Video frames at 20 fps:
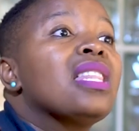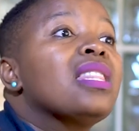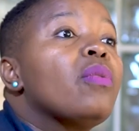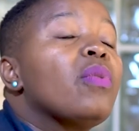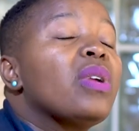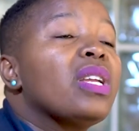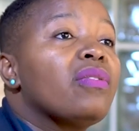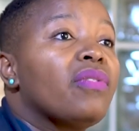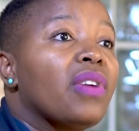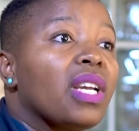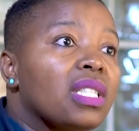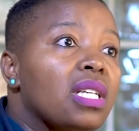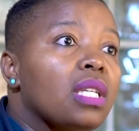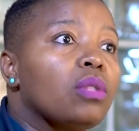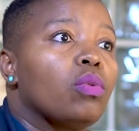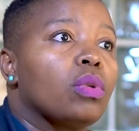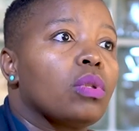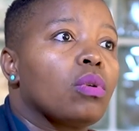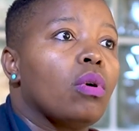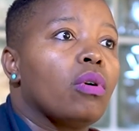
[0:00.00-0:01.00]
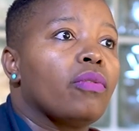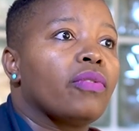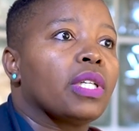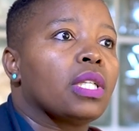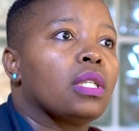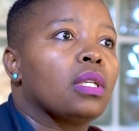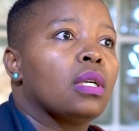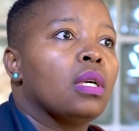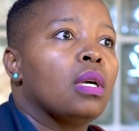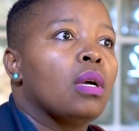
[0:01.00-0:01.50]
They were infected with COVID
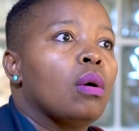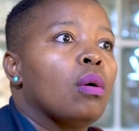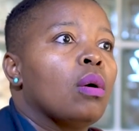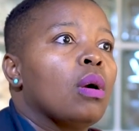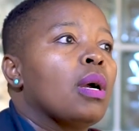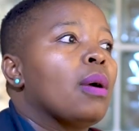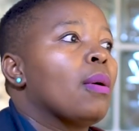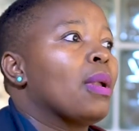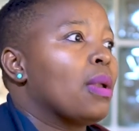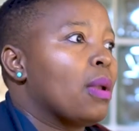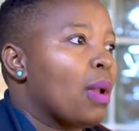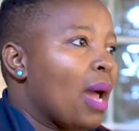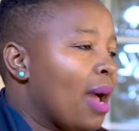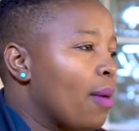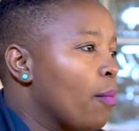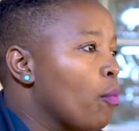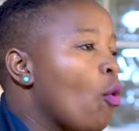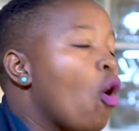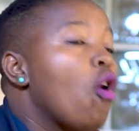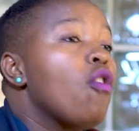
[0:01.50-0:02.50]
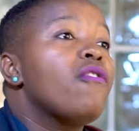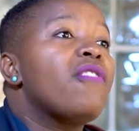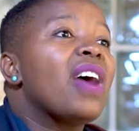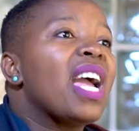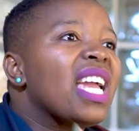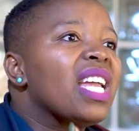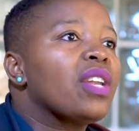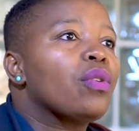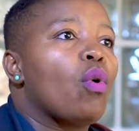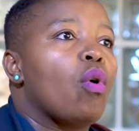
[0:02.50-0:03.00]
over
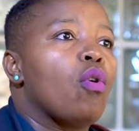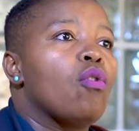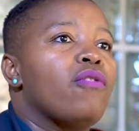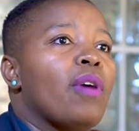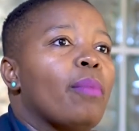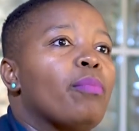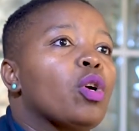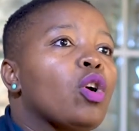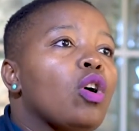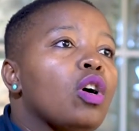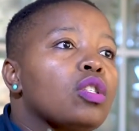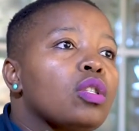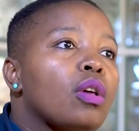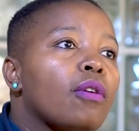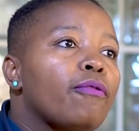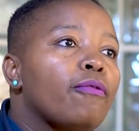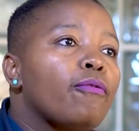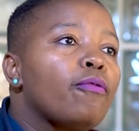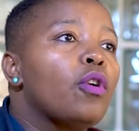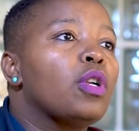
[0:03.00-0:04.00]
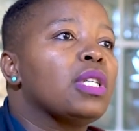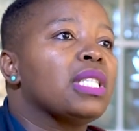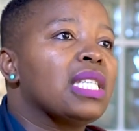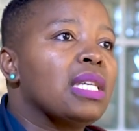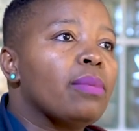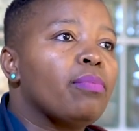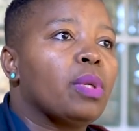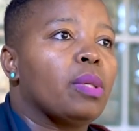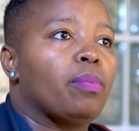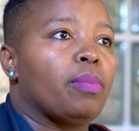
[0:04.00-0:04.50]
and over because of
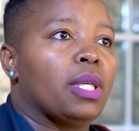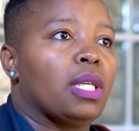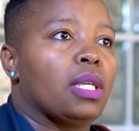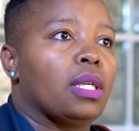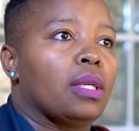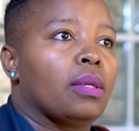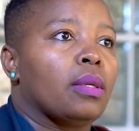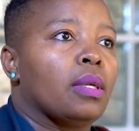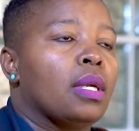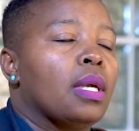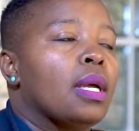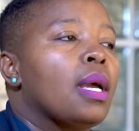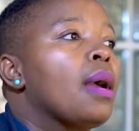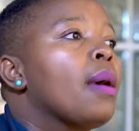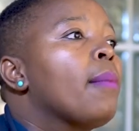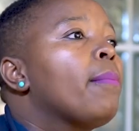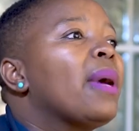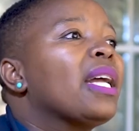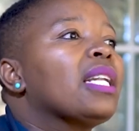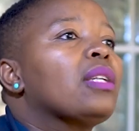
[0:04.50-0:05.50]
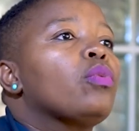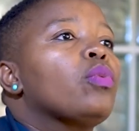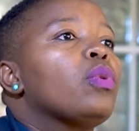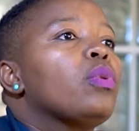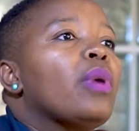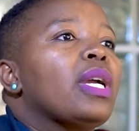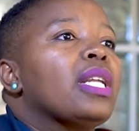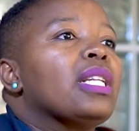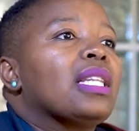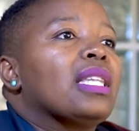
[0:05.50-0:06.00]
faulty PPE. But
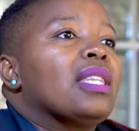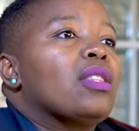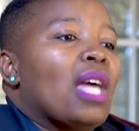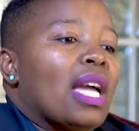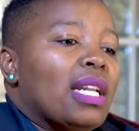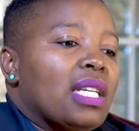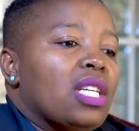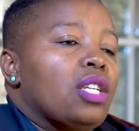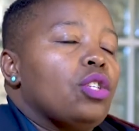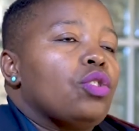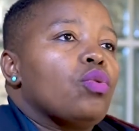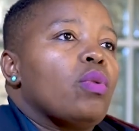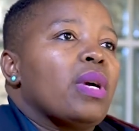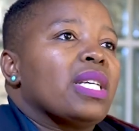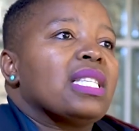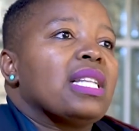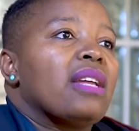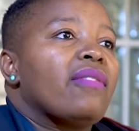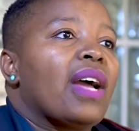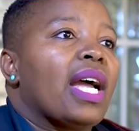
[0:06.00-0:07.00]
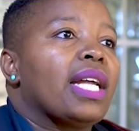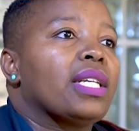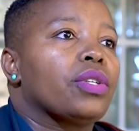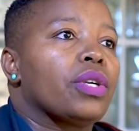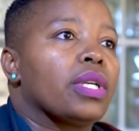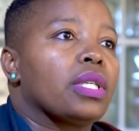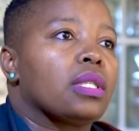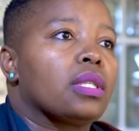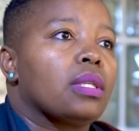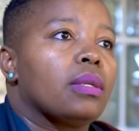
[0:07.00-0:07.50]
that issue was never
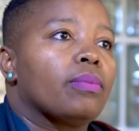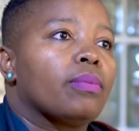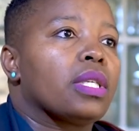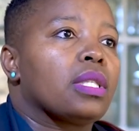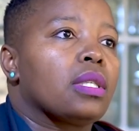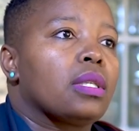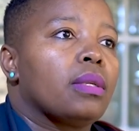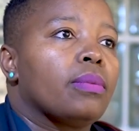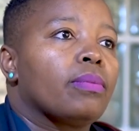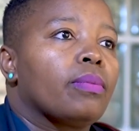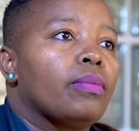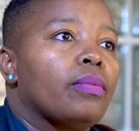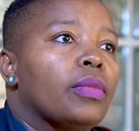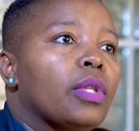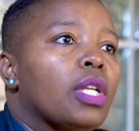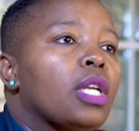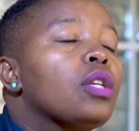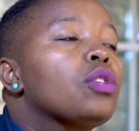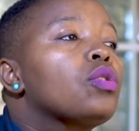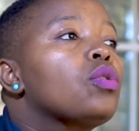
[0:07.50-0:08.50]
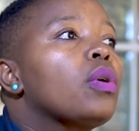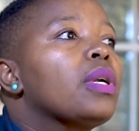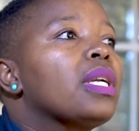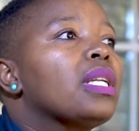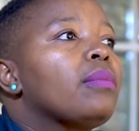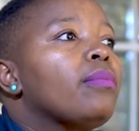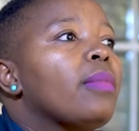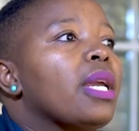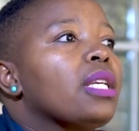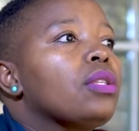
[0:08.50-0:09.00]
addressed. So
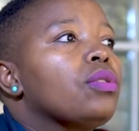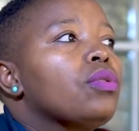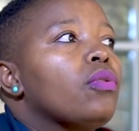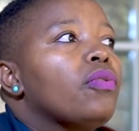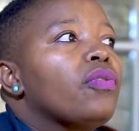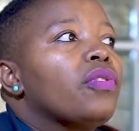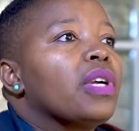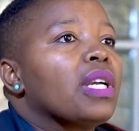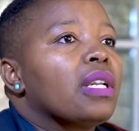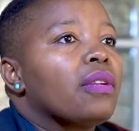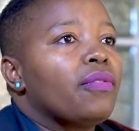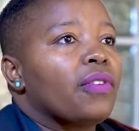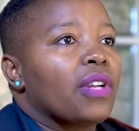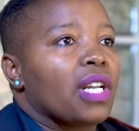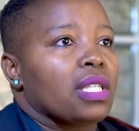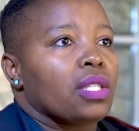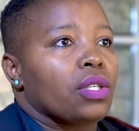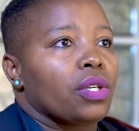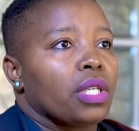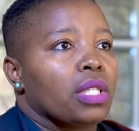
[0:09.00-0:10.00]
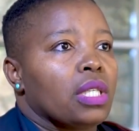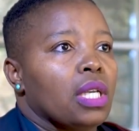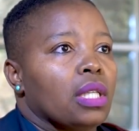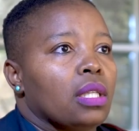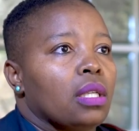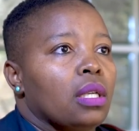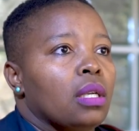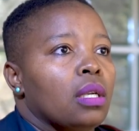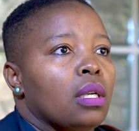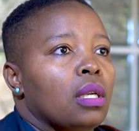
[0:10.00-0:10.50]
it makes you very frustrated.
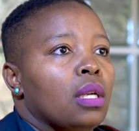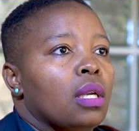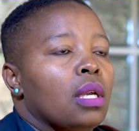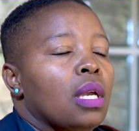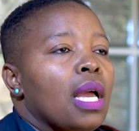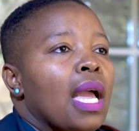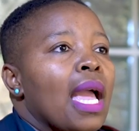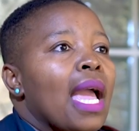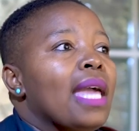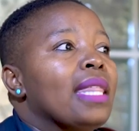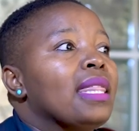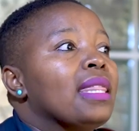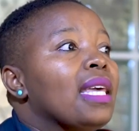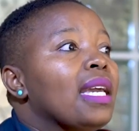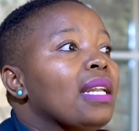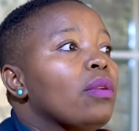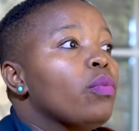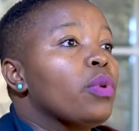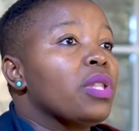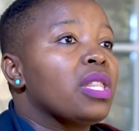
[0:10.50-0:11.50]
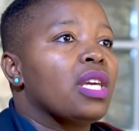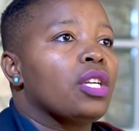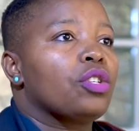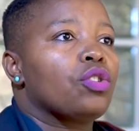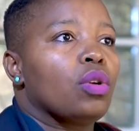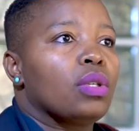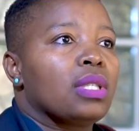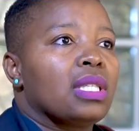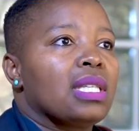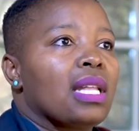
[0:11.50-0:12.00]
And then with the
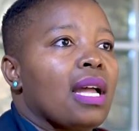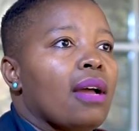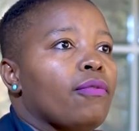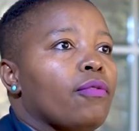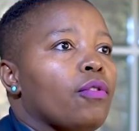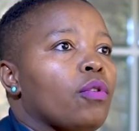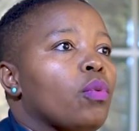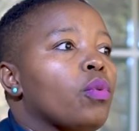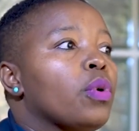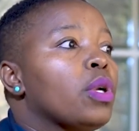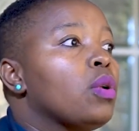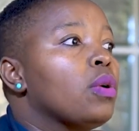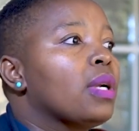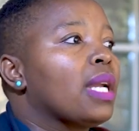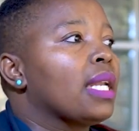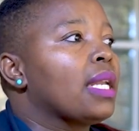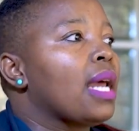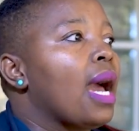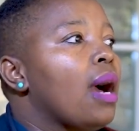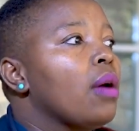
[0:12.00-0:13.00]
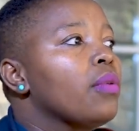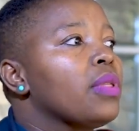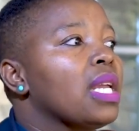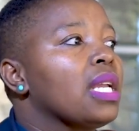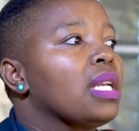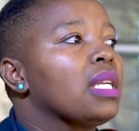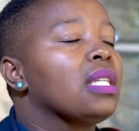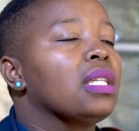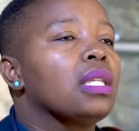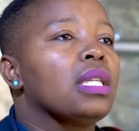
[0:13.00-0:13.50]
short staff, we look at how the
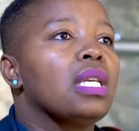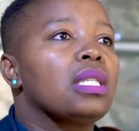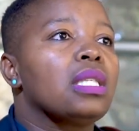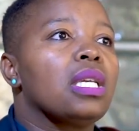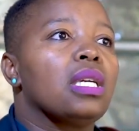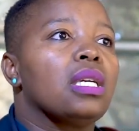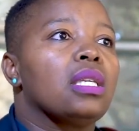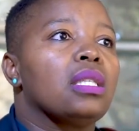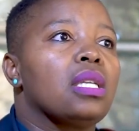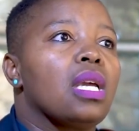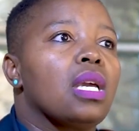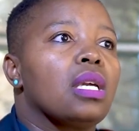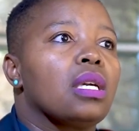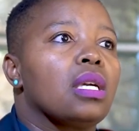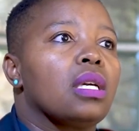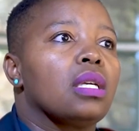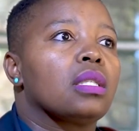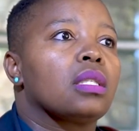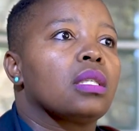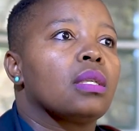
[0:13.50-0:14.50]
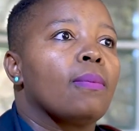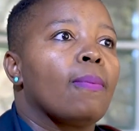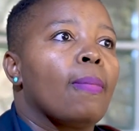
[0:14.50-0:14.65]
nursing intake is.